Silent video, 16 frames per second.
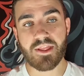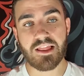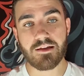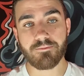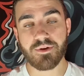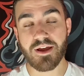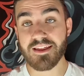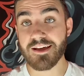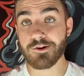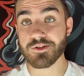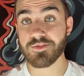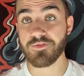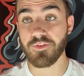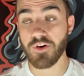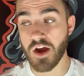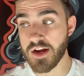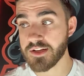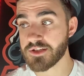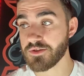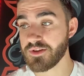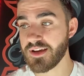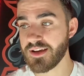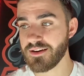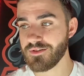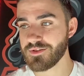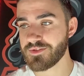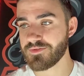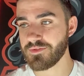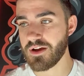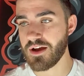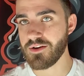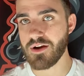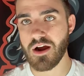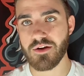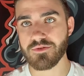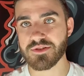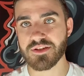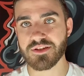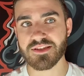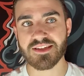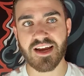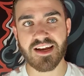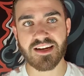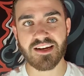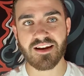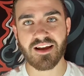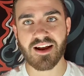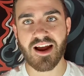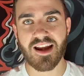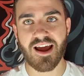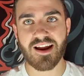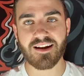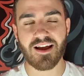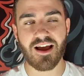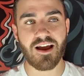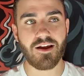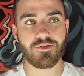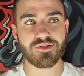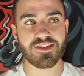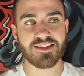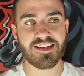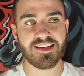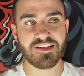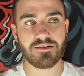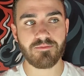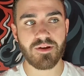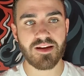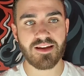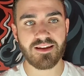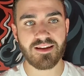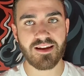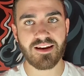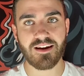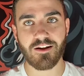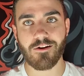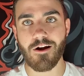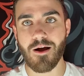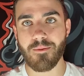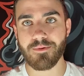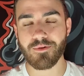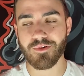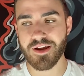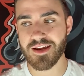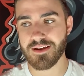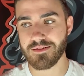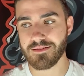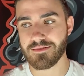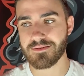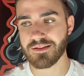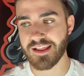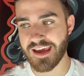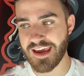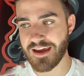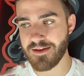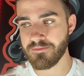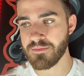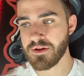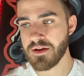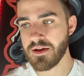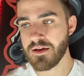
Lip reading: But yeah, that was fun. So then it was. I was excited. I was anticipating getting a copyright claim